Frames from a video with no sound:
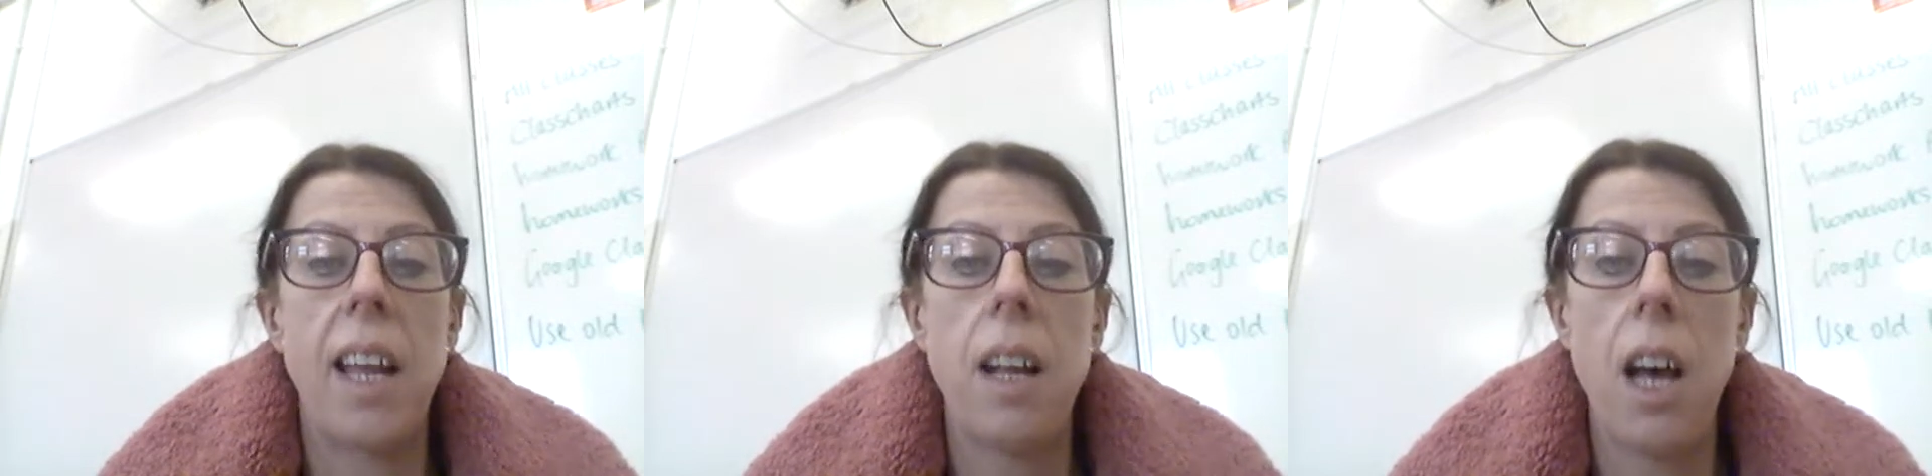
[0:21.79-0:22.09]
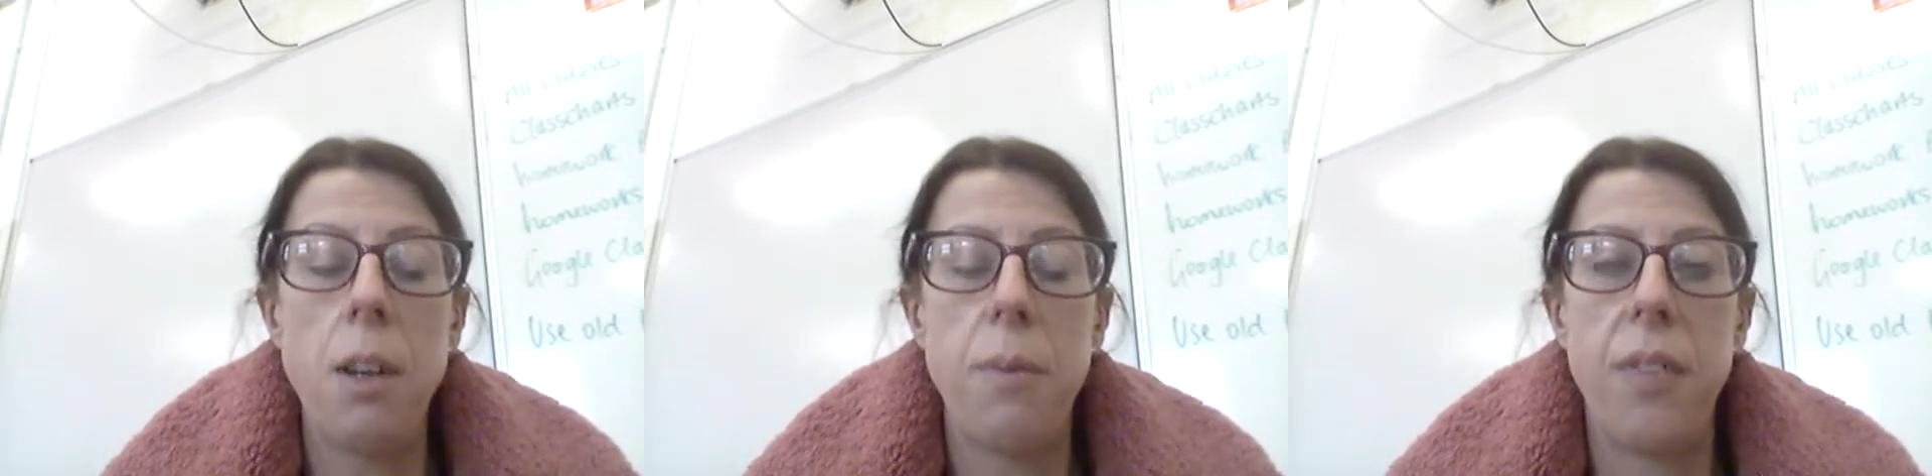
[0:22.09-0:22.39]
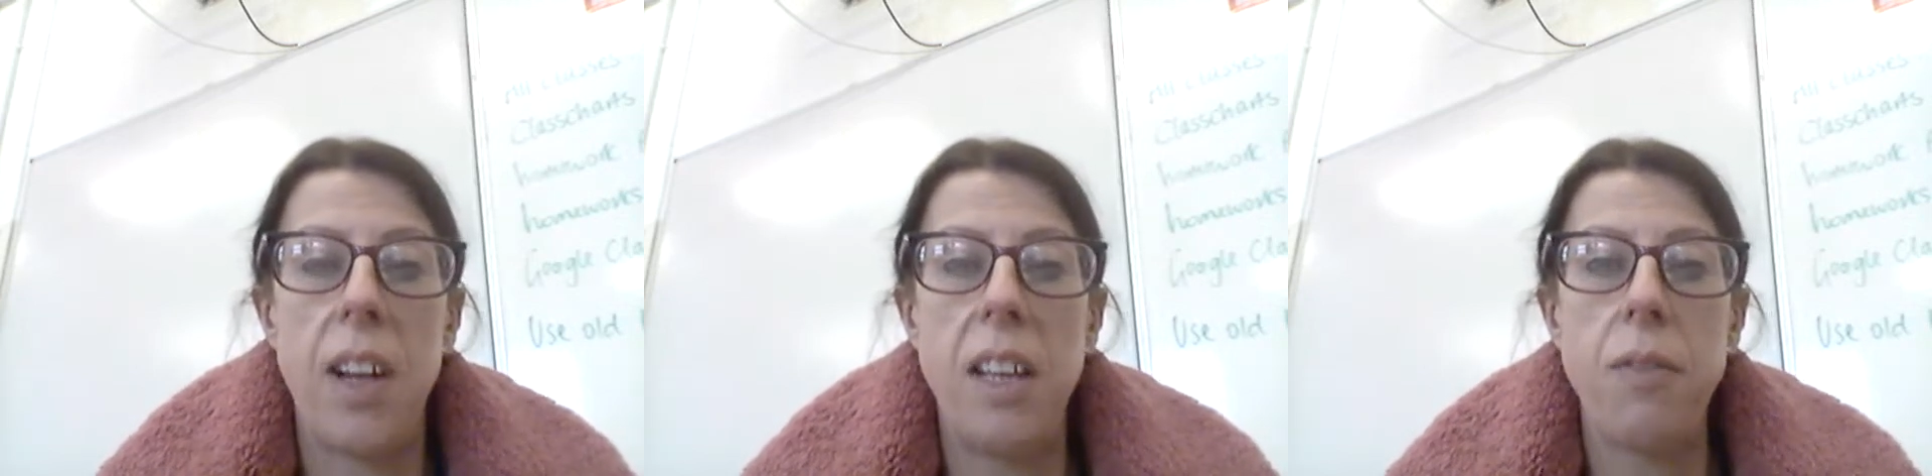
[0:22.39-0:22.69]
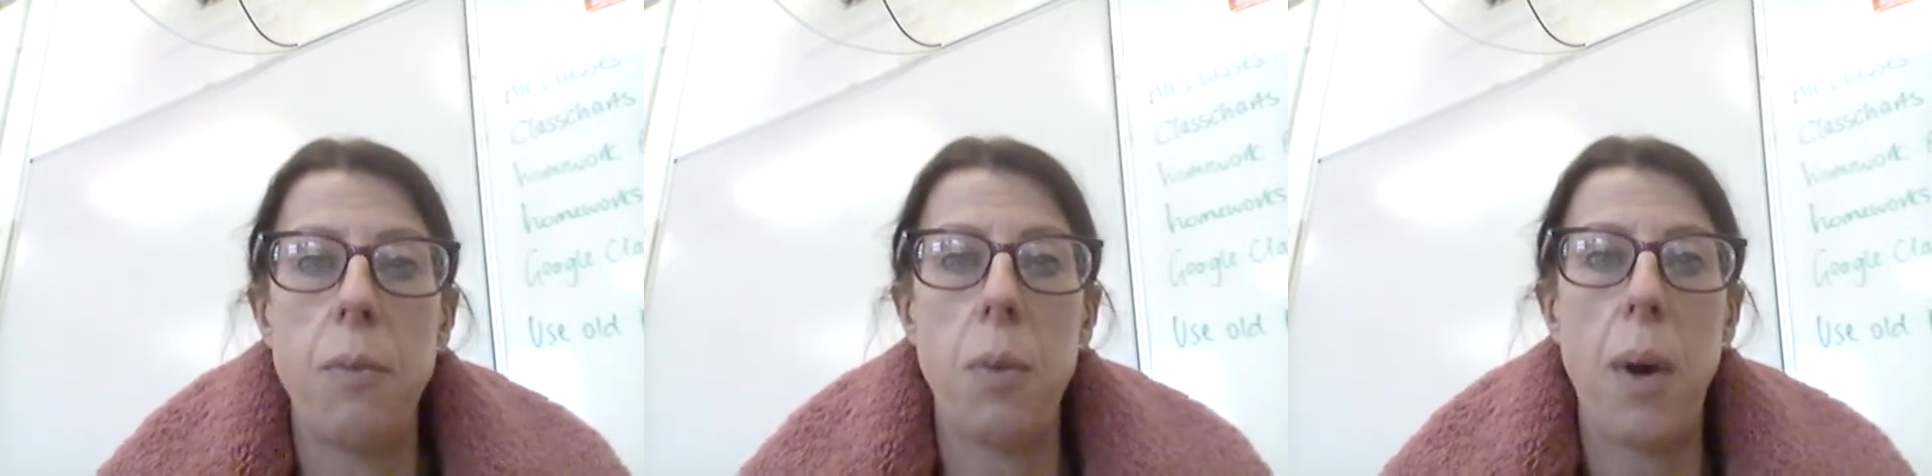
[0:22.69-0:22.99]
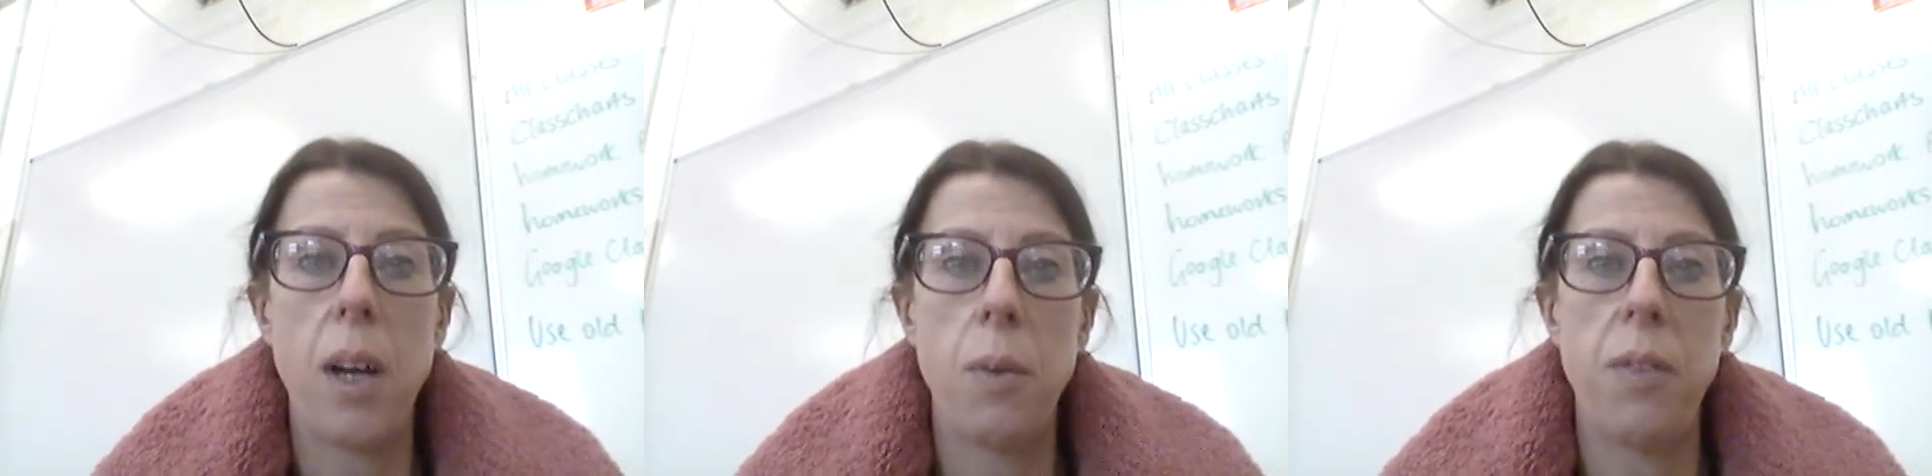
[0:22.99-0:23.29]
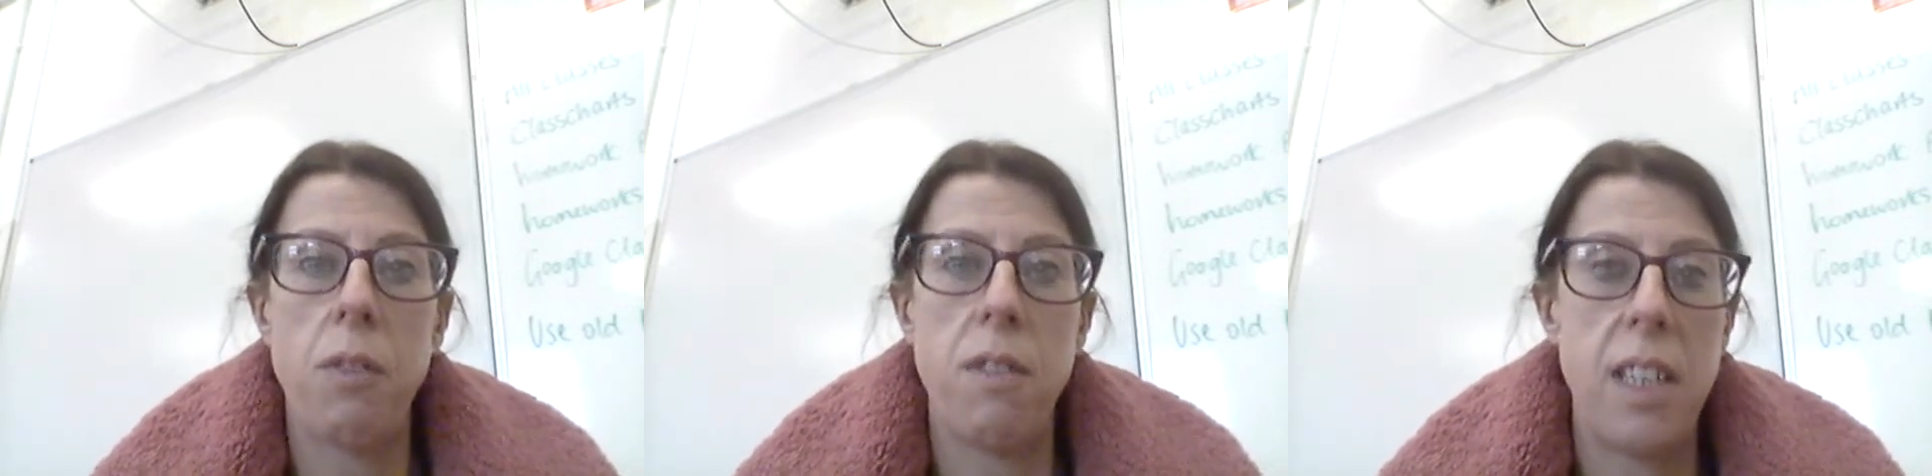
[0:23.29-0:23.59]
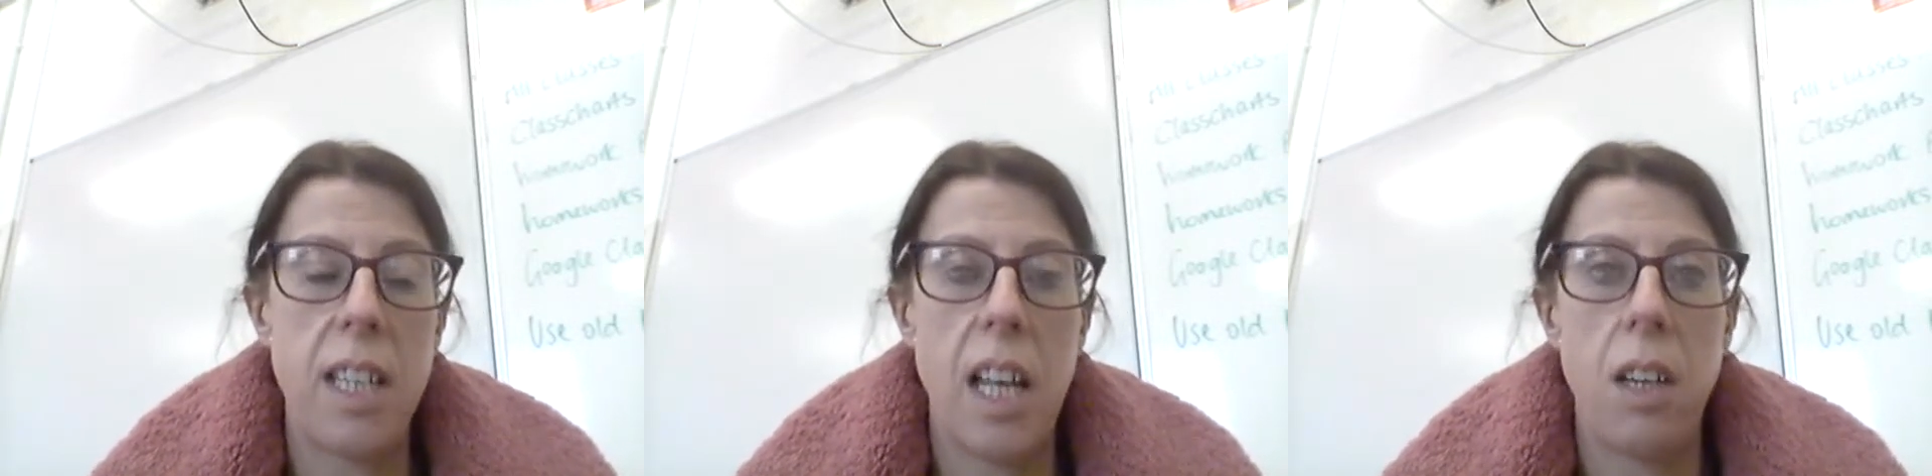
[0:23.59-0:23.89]
And hopefully from the work we've
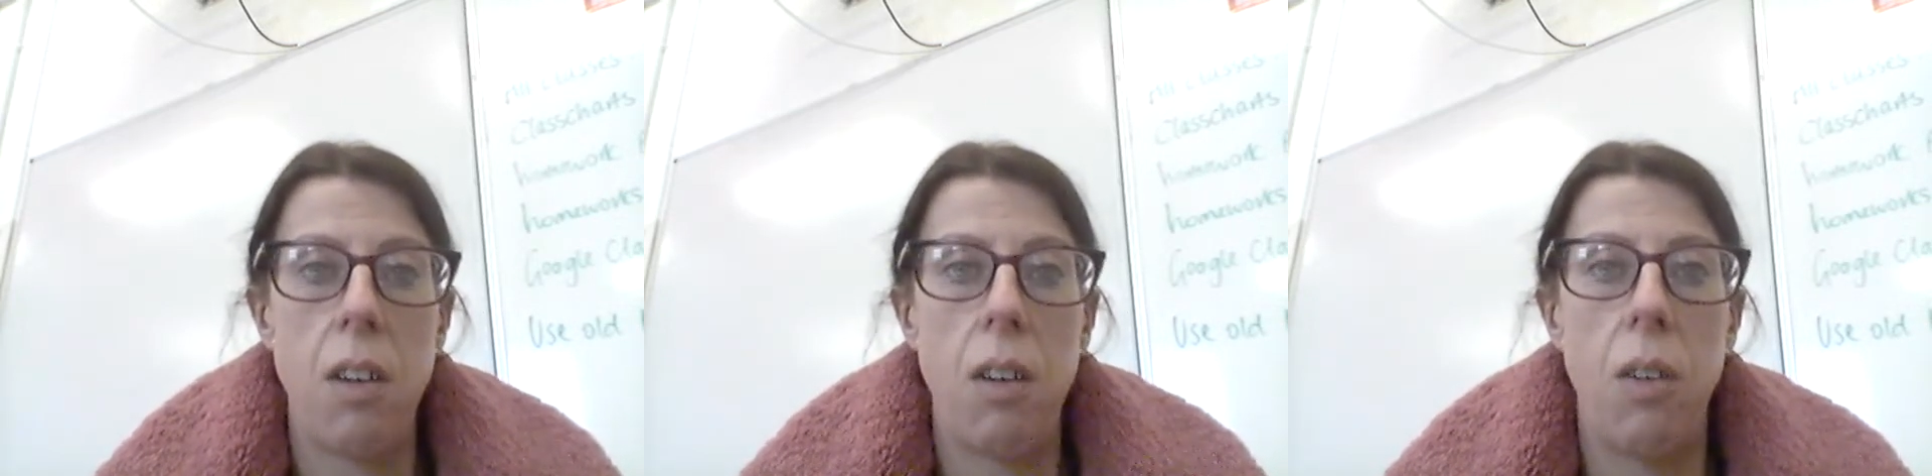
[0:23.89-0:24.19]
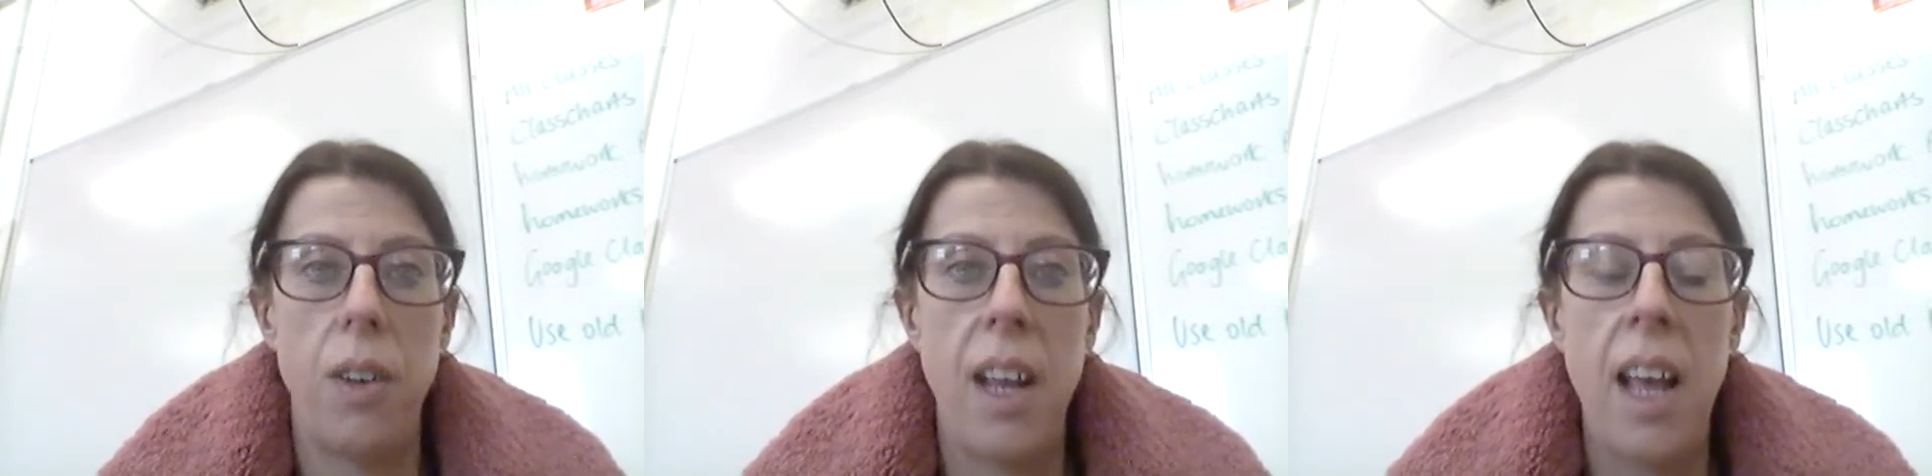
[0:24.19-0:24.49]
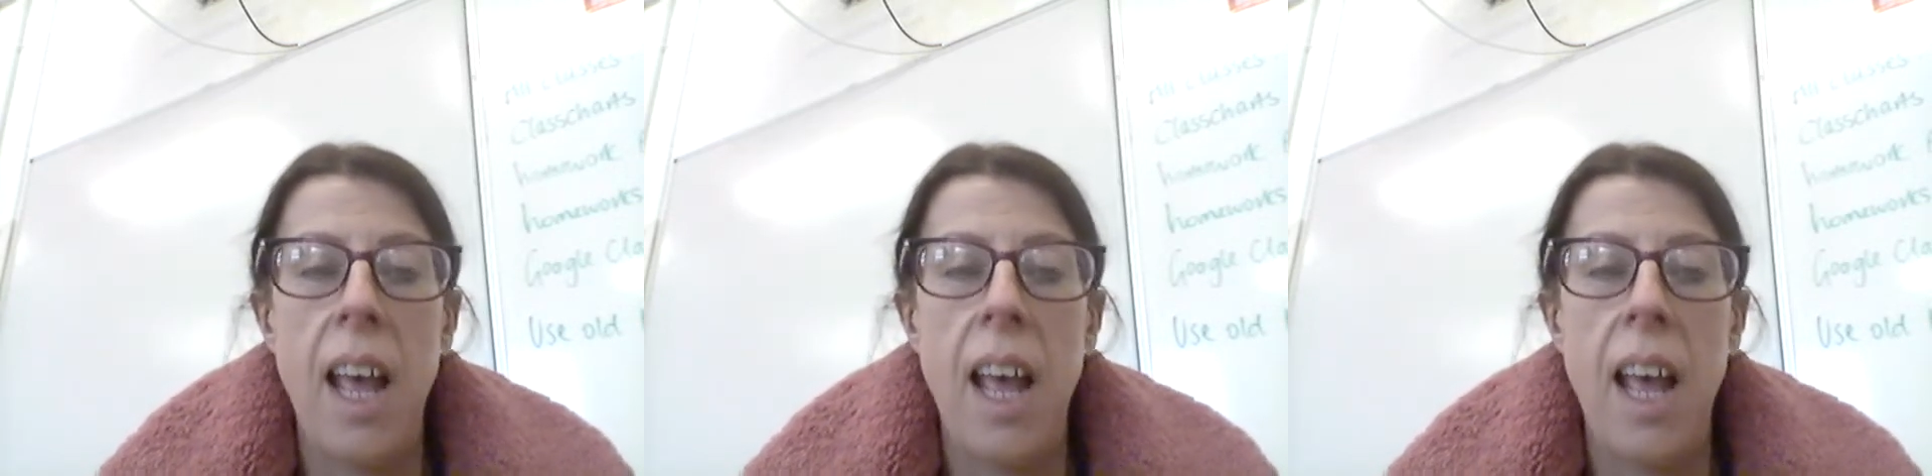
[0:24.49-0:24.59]
already done on